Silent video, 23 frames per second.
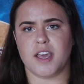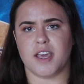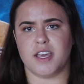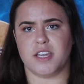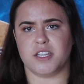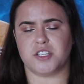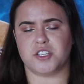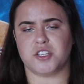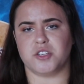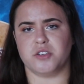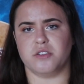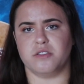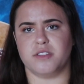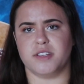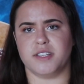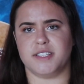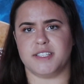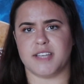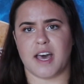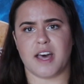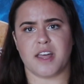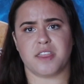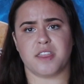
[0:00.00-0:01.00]
into the
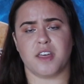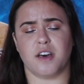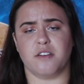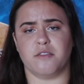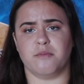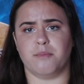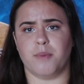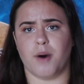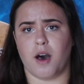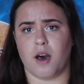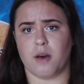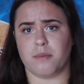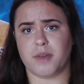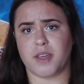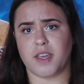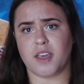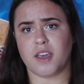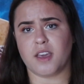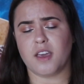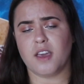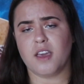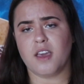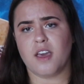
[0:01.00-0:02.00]
death of
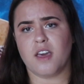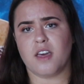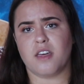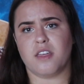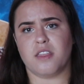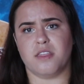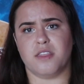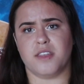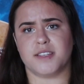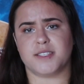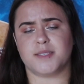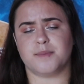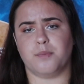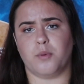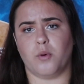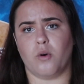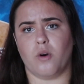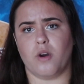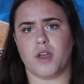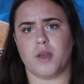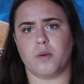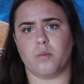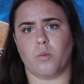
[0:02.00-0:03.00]
Bobby. This
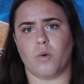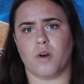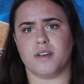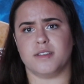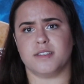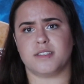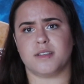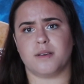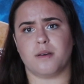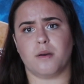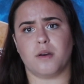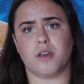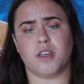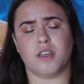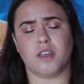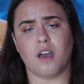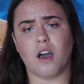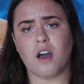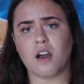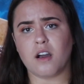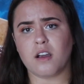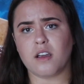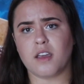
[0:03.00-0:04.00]
boy was
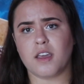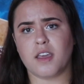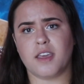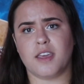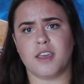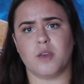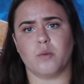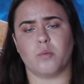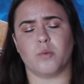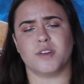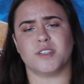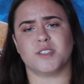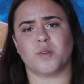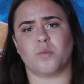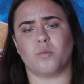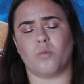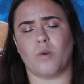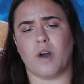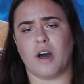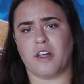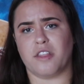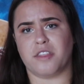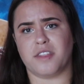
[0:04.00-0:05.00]
young, he was
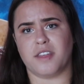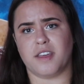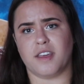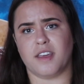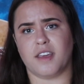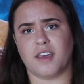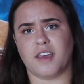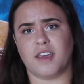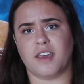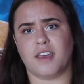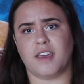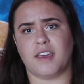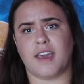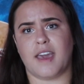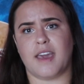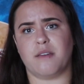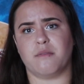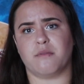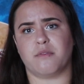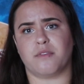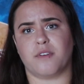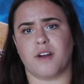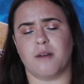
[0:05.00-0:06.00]
wealthy, he
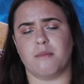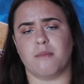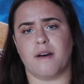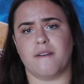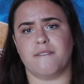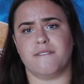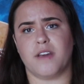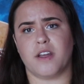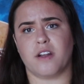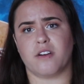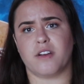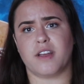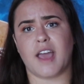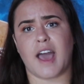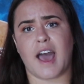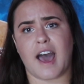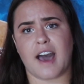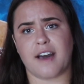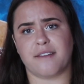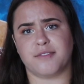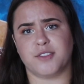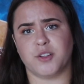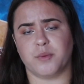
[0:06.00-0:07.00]
came from a very
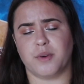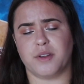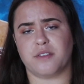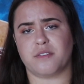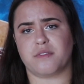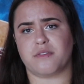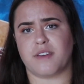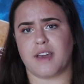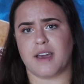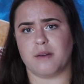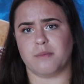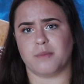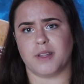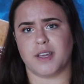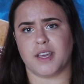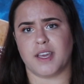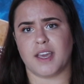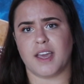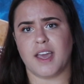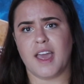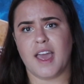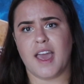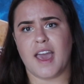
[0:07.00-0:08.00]
affluent
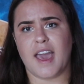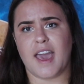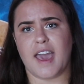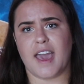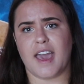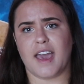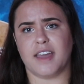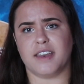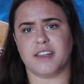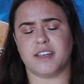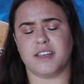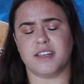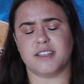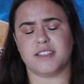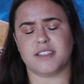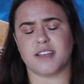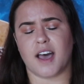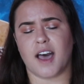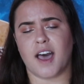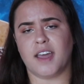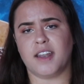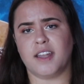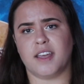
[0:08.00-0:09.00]
family, and he
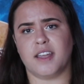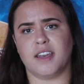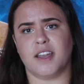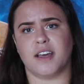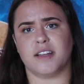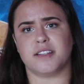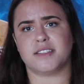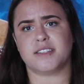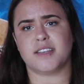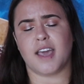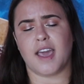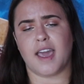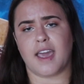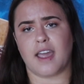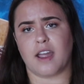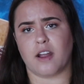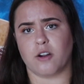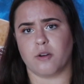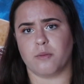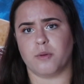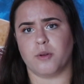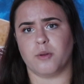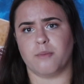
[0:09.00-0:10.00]
died in a
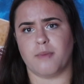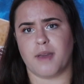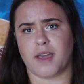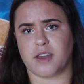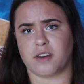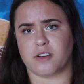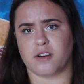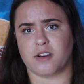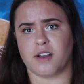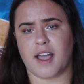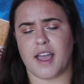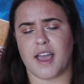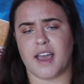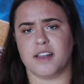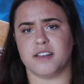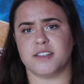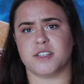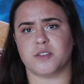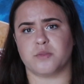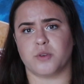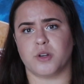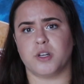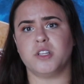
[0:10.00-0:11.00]
terrible manner, and
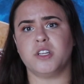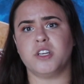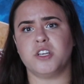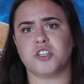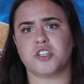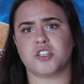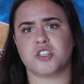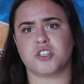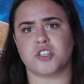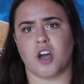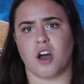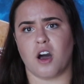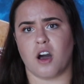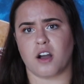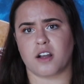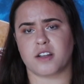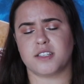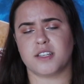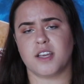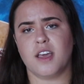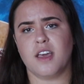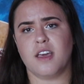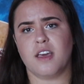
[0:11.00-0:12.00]
it really
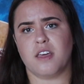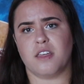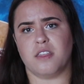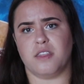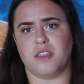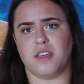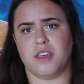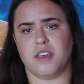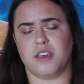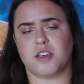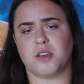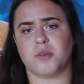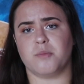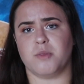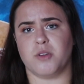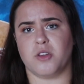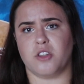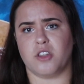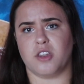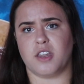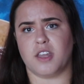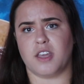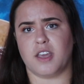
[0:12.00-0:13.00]
shocked the
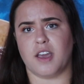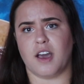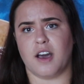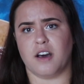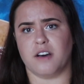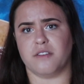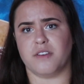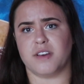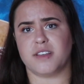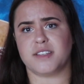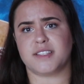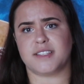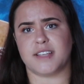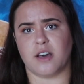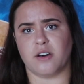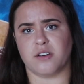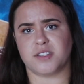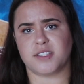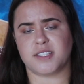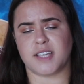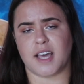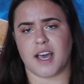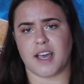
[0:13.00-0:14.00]
community of
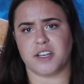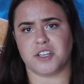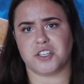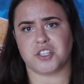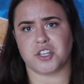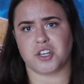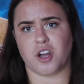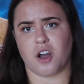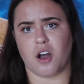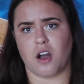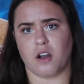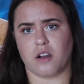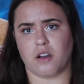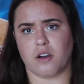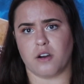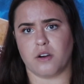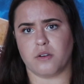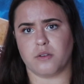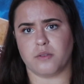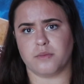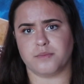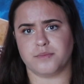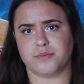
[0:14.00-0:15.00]
Southside
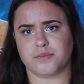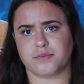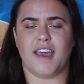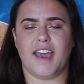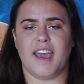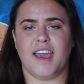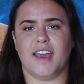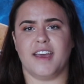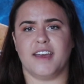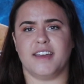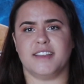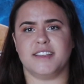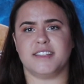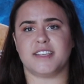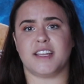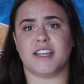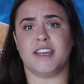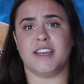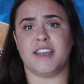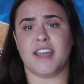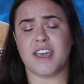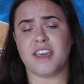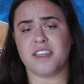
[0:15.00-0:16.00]
Chicago. And
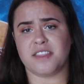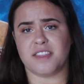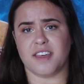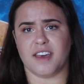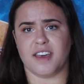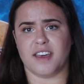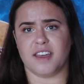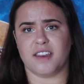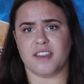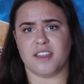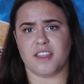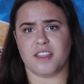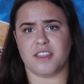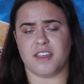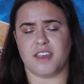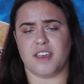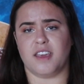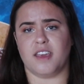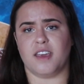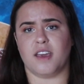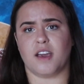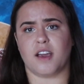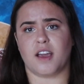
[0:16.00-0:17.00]
Nathan,
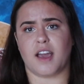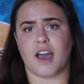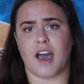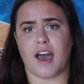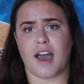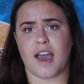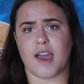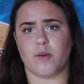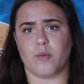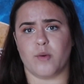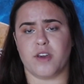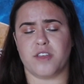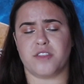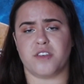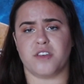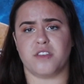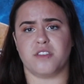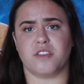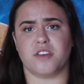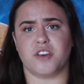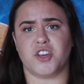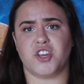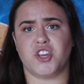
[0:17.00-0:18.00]
the guy
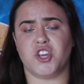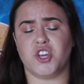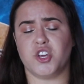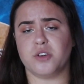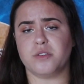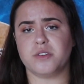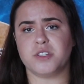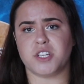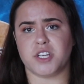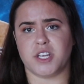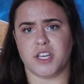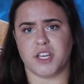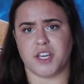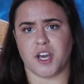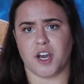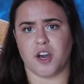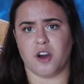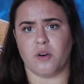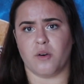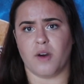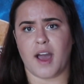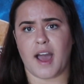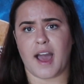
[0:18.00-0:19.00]
with the huge
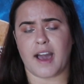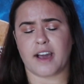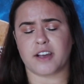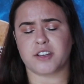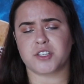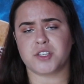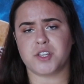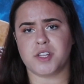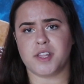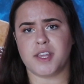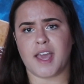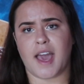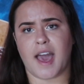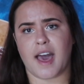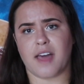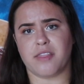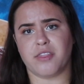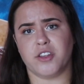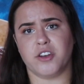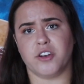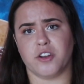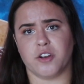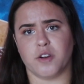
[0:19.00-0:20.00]
ego, actually
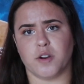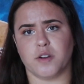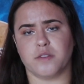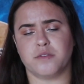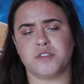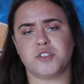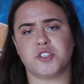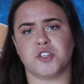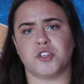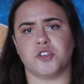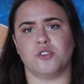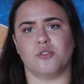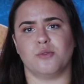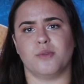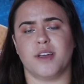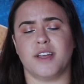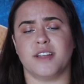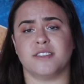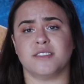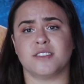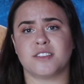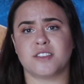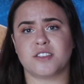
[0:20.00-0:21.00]
had the nerve to
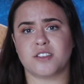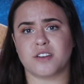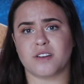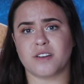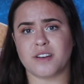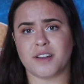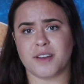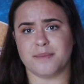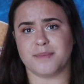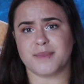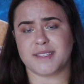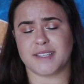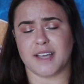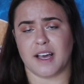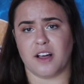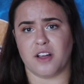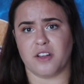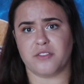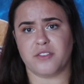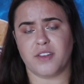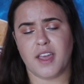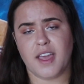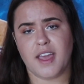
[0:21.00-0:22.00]
insert
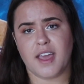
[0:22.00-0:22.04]
himself